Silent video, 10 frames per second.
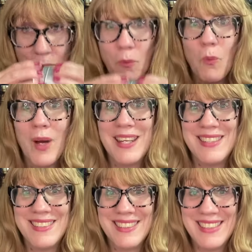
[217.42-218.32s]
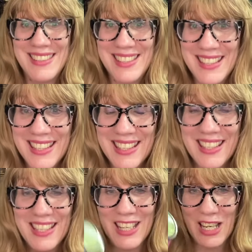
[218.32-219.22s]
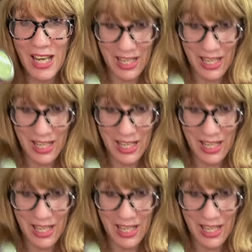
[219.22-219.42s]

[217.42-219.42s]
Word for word: White tea.